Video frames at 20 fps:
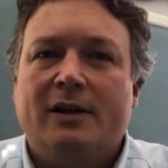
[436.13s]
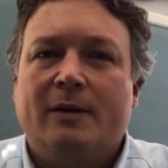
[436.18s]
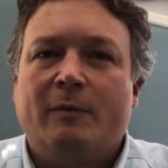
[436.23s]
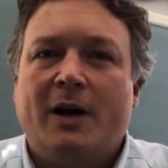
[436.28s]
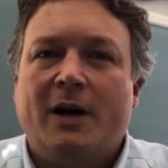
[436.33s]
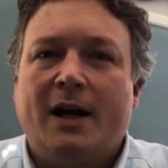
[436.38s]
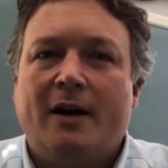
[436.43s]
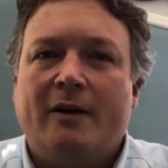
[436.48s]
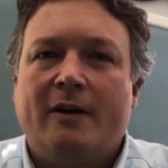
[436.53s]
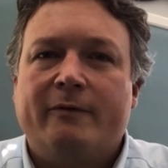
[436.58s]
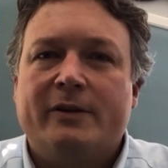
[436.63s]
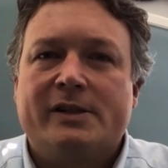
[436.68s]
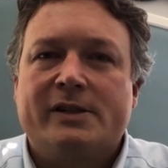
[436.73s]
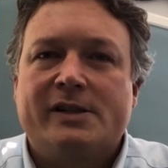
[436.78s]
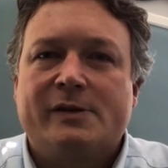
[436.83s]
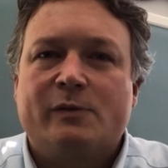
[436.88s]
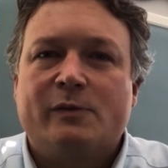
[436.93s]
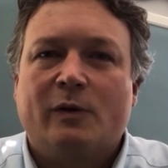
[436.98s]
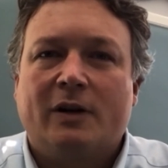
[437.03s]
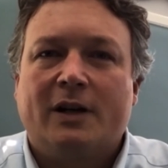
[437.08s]
and my office
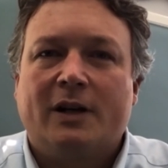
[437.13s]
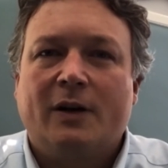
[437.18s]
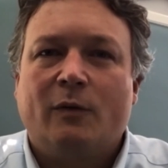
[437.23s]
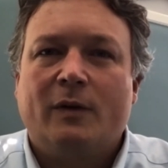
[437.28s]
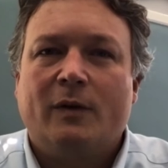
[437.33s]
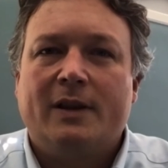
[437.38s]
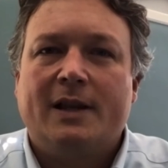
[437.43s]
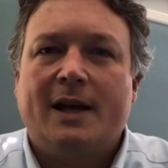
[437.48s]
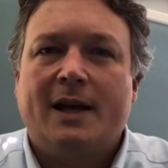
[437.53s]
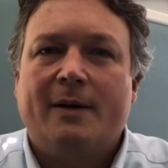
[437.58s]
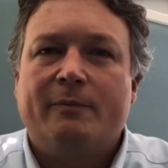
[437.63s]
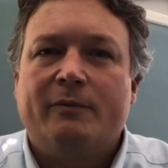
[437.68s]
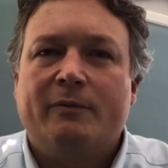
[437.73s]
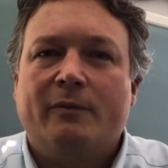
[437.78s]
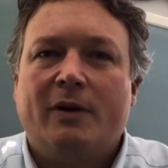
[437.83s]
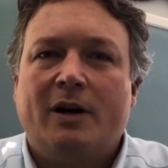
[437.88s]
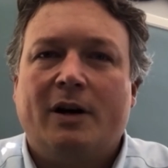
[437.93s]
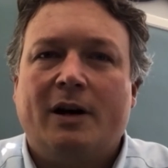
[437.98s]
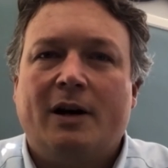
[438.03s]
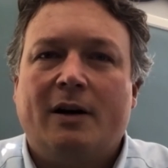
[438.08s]
is working with them
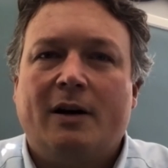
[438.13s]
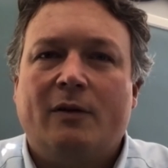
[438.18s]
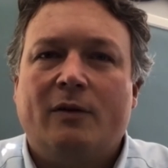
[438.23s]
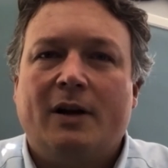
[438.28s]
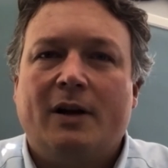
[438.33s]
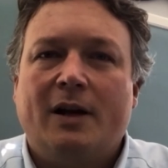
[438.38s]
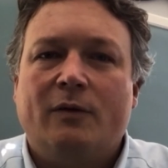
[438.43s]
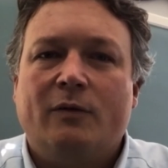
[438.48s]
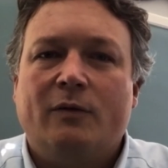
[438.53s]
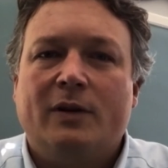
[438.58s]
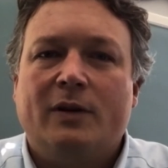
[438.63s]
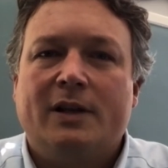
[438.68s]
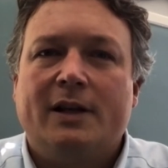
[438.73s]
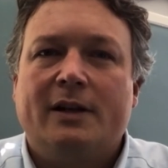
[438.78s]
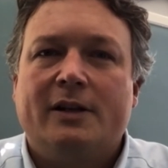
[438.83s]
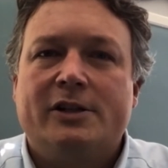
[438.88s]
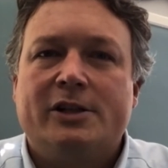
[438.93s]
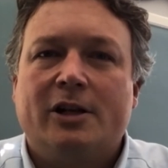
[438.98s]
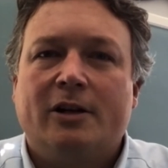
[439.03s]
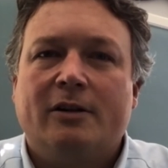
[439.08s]
and with the
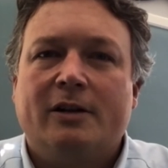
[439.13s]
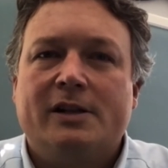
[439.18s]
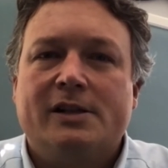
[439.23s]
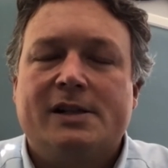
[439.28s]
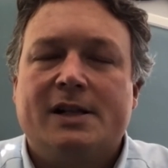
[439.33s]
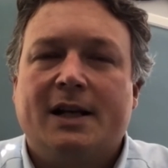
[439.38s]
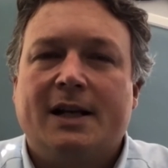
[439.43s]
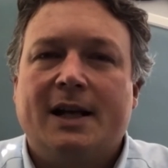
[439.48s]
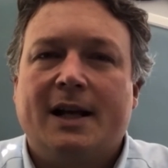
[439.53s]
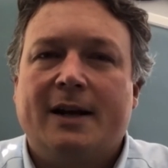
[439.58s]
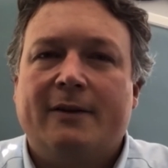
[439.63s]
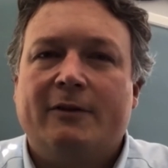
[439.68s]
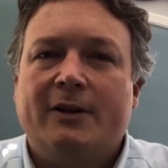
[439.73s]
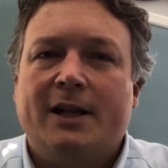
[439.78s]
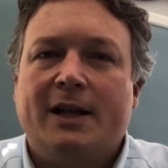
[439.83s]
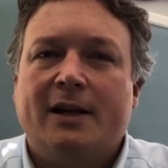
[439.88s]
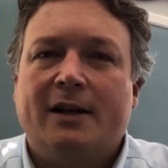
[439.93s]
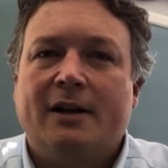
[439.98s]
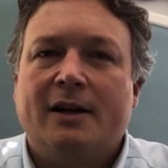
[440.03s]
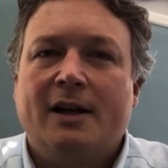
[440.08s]
insurance to get
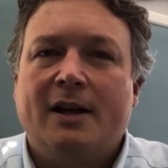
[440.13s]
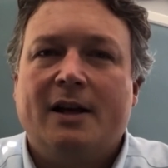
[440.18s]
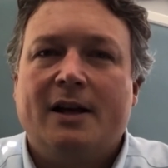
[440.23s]
everything